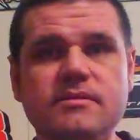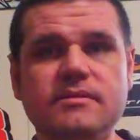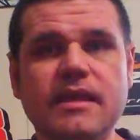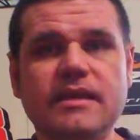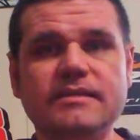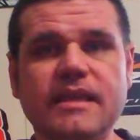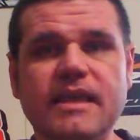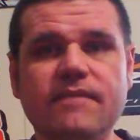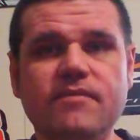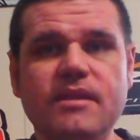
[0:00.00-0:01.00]
stay
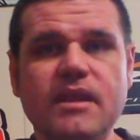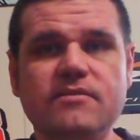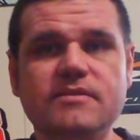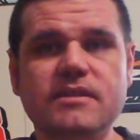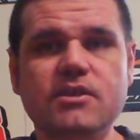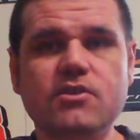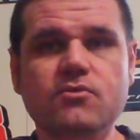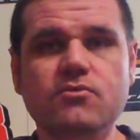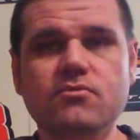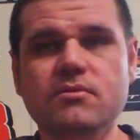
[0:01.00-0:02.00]
safe, and I'll see
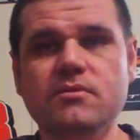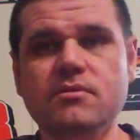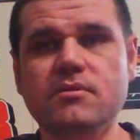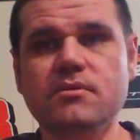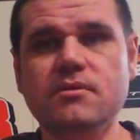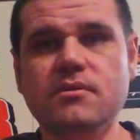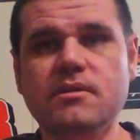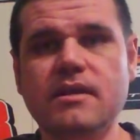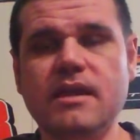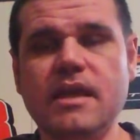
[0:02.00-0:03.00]
you
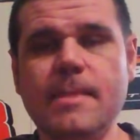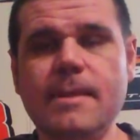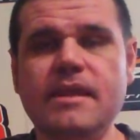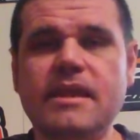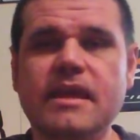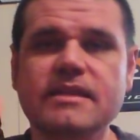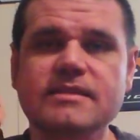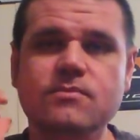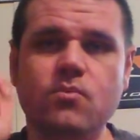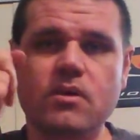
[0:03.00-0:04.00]
in the
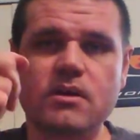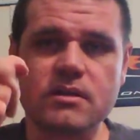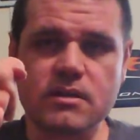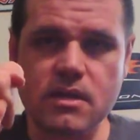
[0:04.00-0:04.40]
next one.